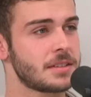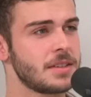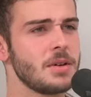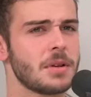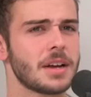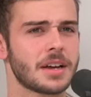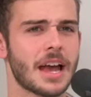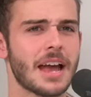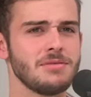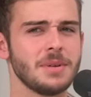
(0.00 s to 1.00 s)
no, like
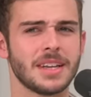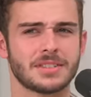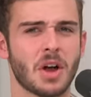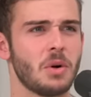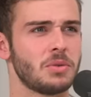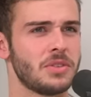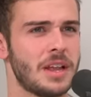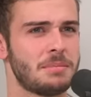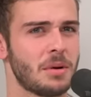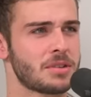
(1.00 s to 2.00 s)
everybody gets holes in
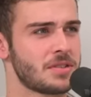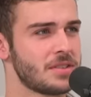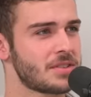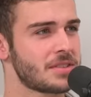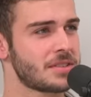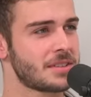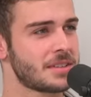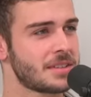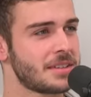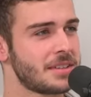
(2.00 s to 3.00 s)
their boxers,
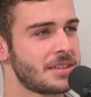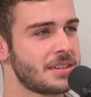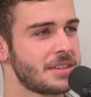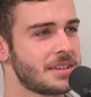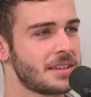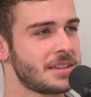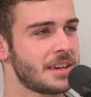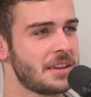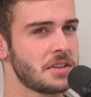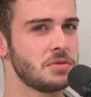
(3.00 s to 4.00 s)

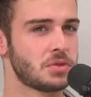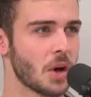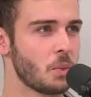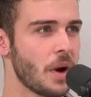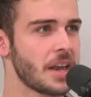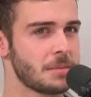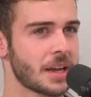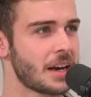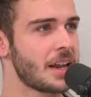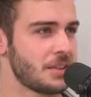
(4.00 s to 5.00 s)
and then you don't wear them
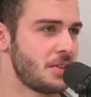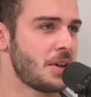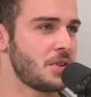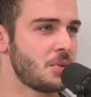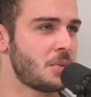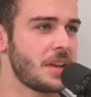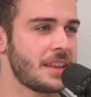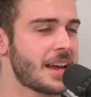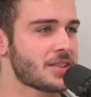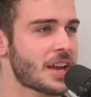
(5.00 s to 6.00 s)
again. Like you, you
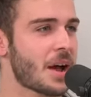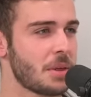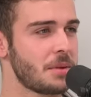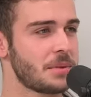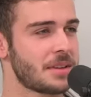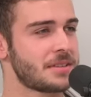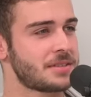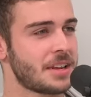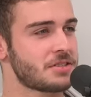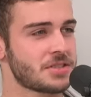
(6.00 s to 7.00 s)
that's how they.
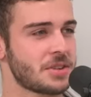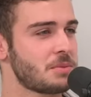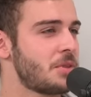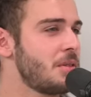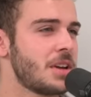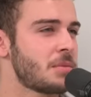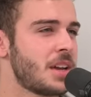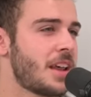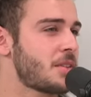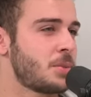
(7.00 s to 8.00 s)
That's just. A, don't look at me
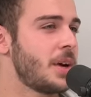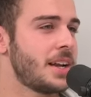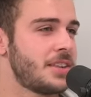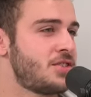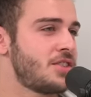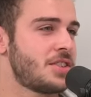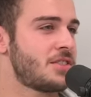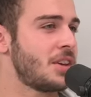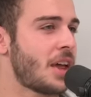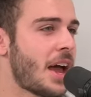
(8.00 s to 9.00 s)
like that's weird. It's just a
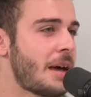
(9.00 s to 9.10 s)
thing that mm.